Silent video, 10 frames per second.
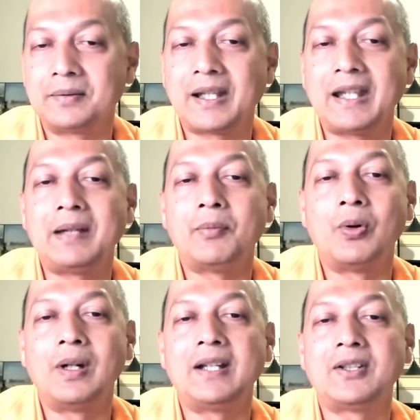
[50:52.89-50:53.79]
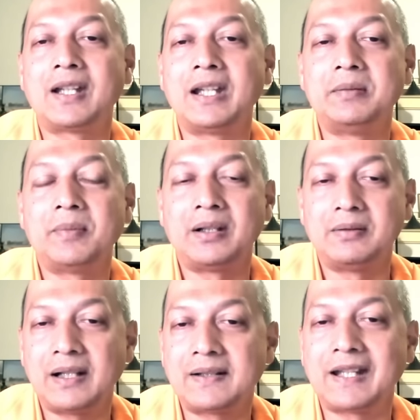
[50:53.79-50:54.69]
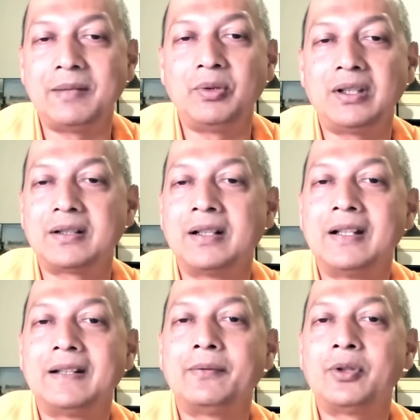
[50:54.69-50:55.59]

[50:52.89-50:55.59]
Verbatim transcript: came, old age came, and death came near, they